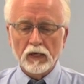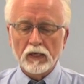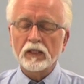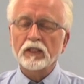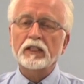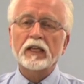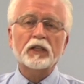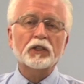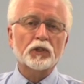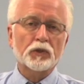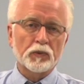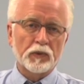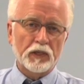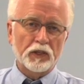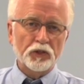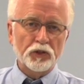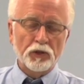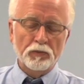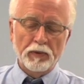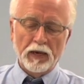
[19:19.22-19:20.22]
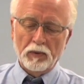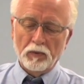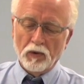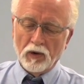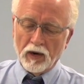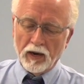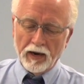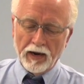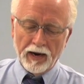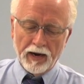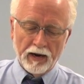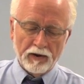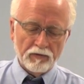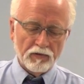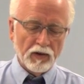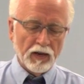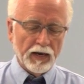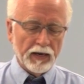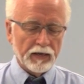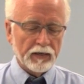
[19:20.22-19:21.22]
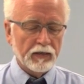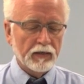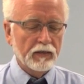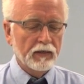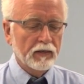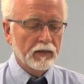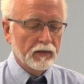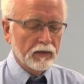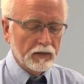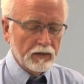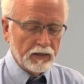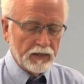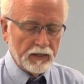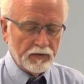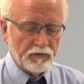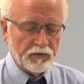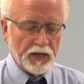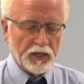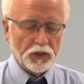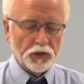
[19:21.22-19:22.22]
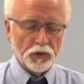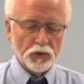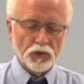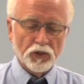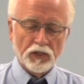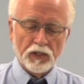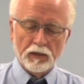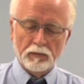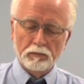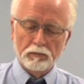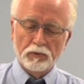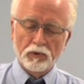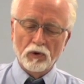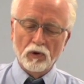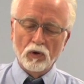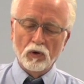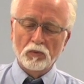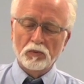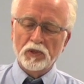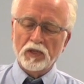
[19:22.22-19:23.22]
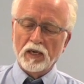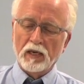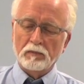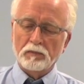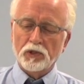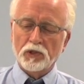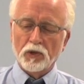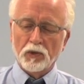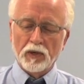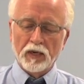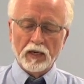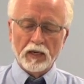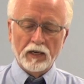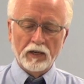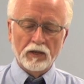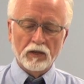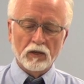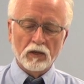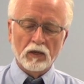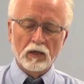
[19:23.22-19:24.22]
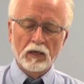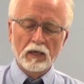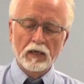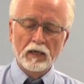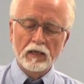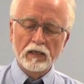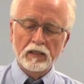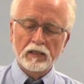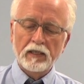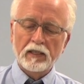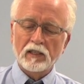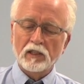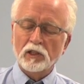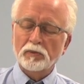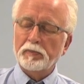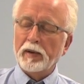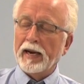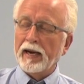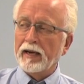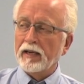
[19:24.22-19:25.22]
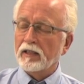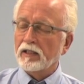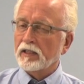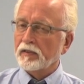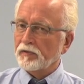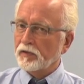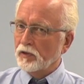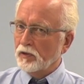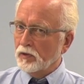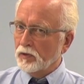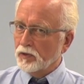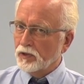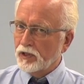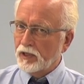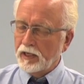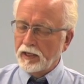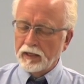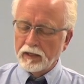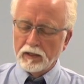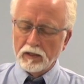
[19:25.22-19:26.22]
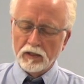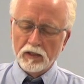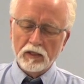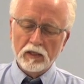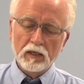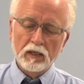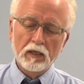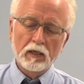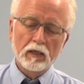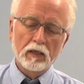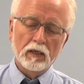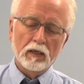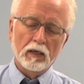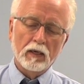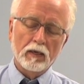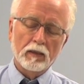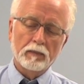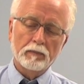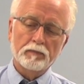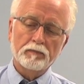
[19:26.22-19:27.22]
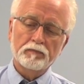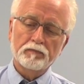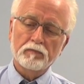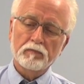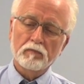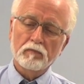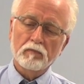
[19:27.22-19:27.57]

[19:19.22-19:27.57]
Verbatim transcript: accessories you may want to have, like the facial stim probes that I'm showing here, TENS pads if you use TENS, um,